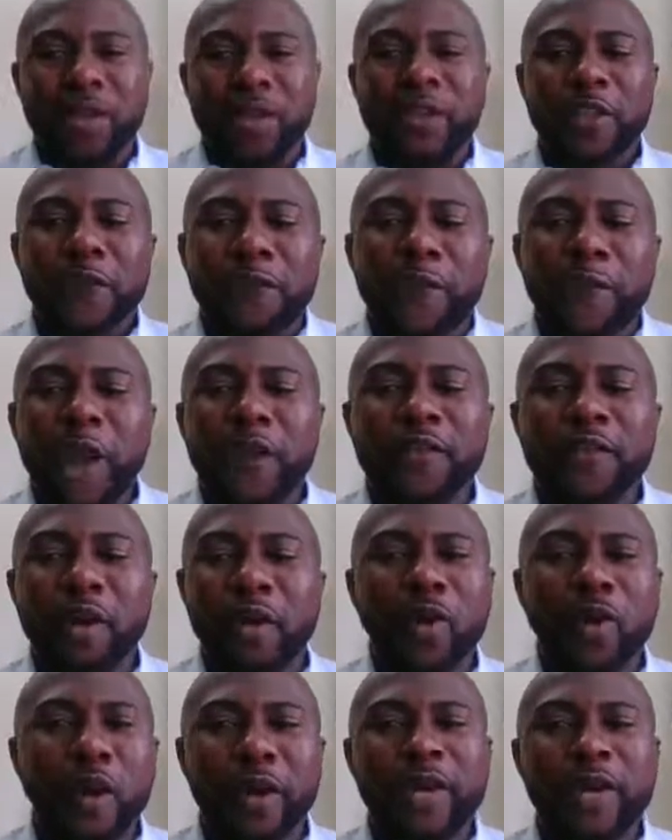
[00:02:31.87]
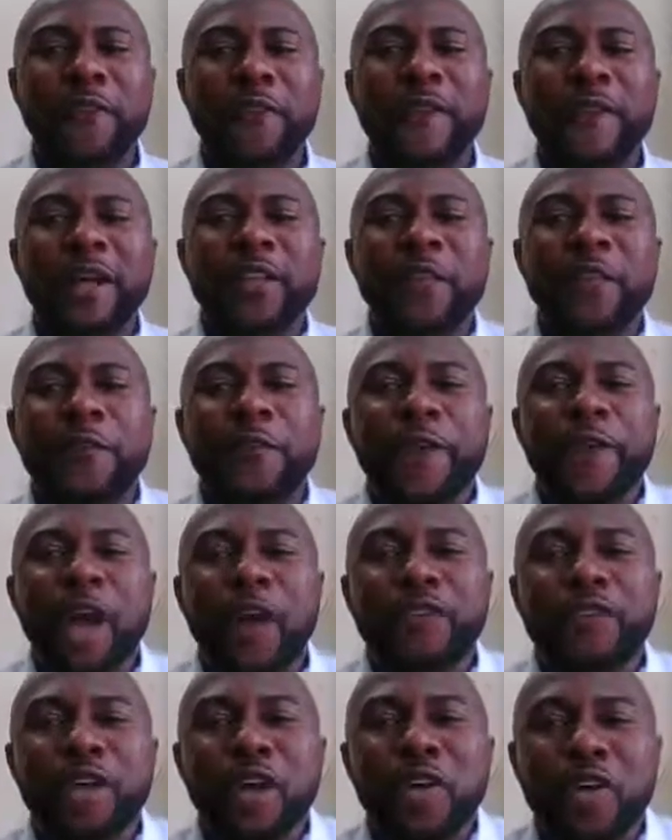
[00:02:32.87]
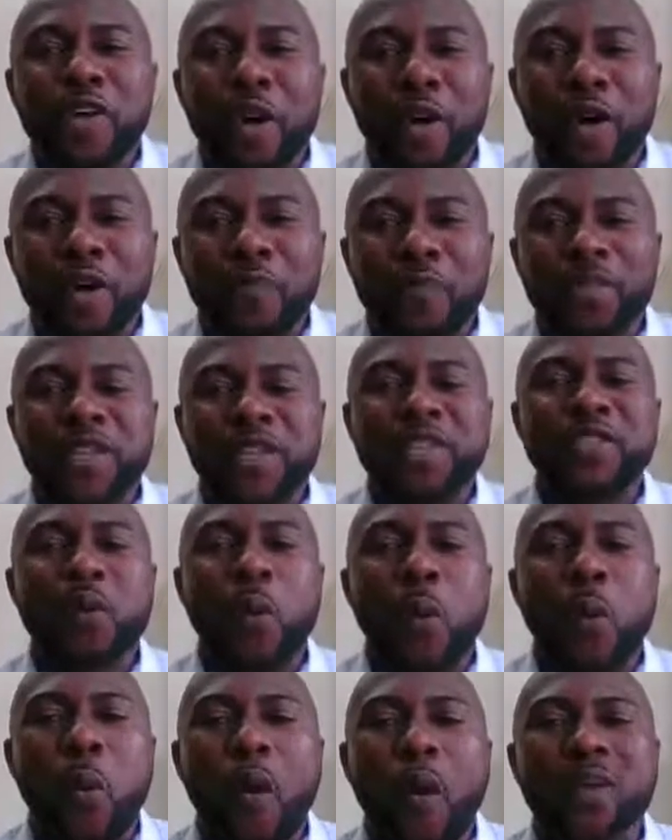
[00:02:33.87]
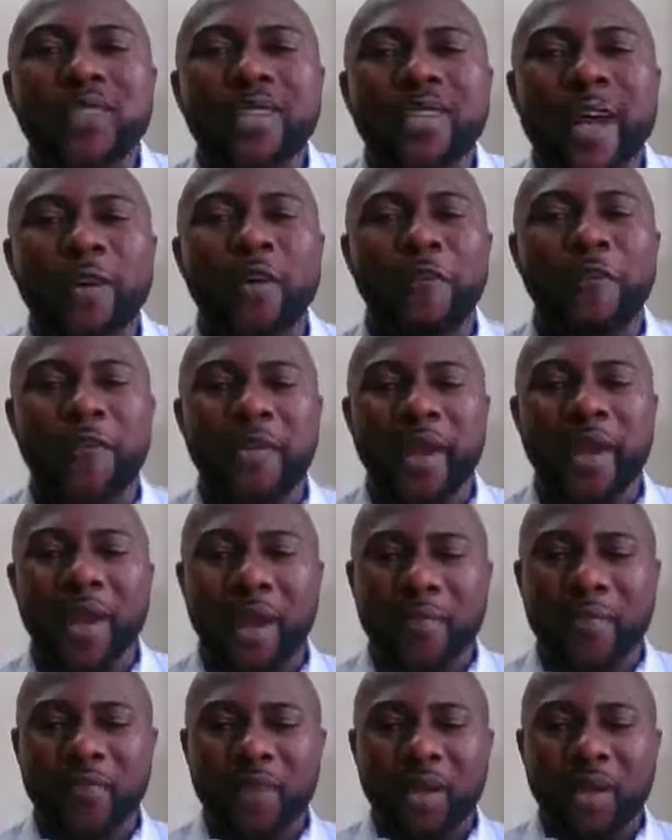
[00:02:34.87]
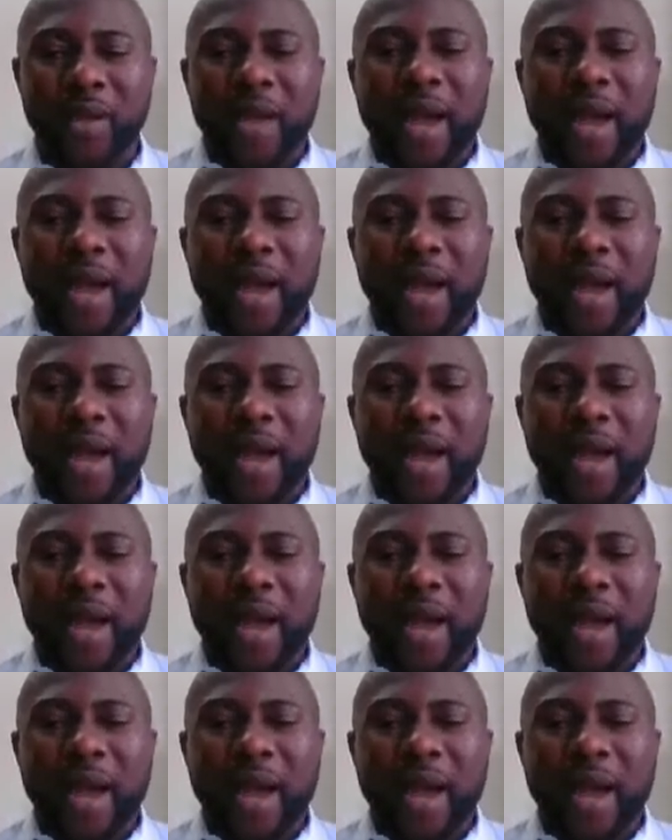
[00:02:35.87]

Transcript: The fear of the unknown. In fact, the fear of the unknown is the worst kind of fear.